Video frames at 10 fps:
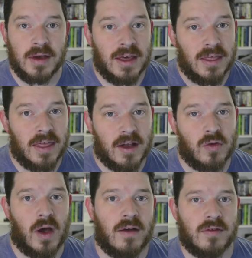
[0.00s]
That's
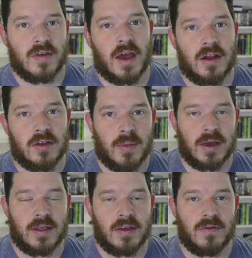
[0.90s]
why I've decided to make
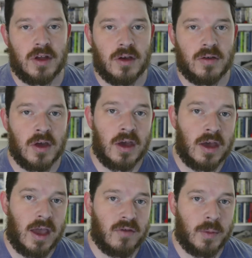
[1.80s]
these videos.
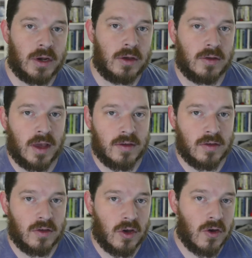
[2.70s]
Everybody who doesn't
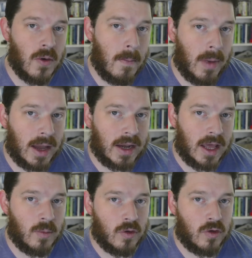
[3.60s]
know, my
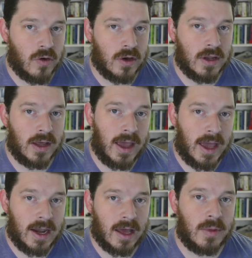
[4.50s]
name is Stuart,
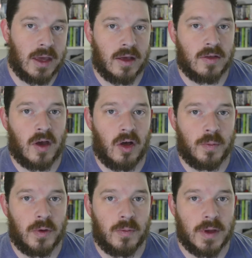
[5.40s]
and I'm here to help
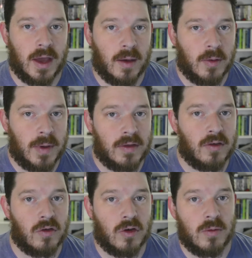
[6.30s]
you become the best that
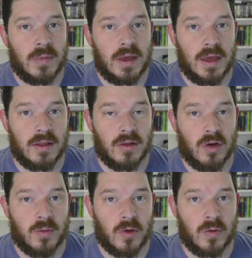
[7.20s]
you can be in the
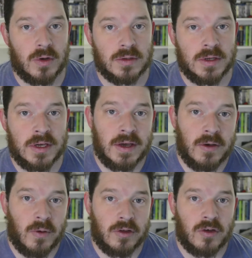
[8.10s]
crypto world.
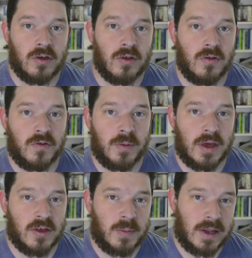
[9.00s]
What you can do for me
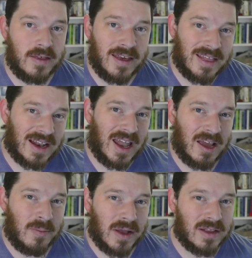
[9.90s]
is please hit that like
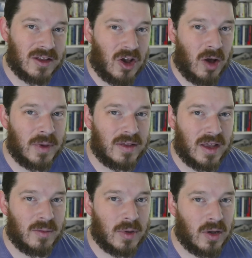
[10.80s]
button, comment
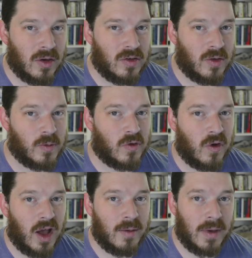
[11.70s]
down below,
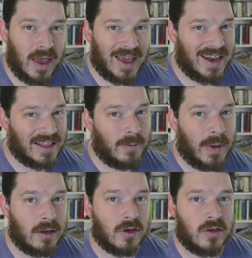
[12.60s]
subscribe, and hit the
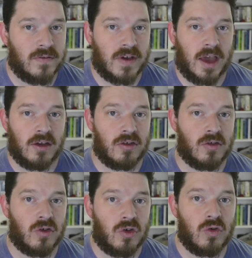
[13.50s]
bell notification
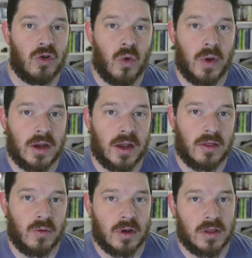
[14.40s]
so you know when another
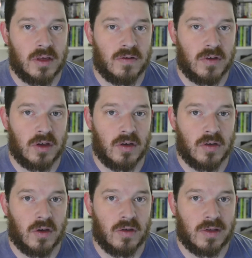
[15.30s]
one of these videos
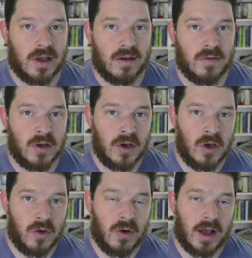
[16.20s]
goes live.
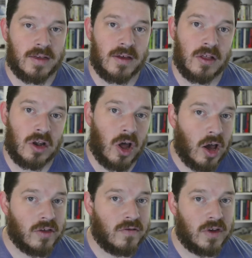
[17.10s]
Right, in the
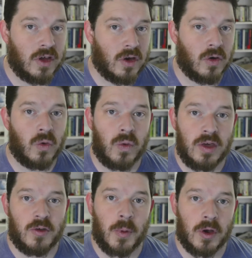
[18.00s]
last video, we
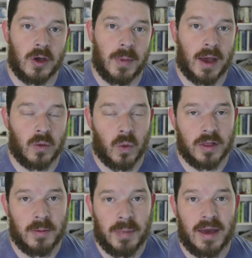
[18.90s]
spoke about what
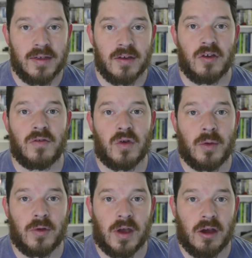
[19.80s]
the basics of a
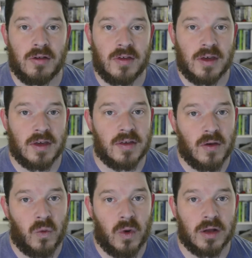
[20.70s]
cryptocurrency is
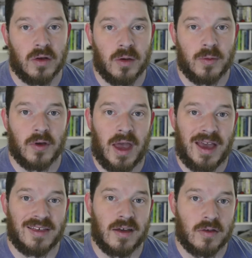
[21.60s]
and what crypto
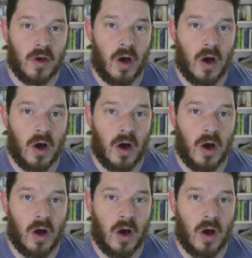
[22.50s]
assets are.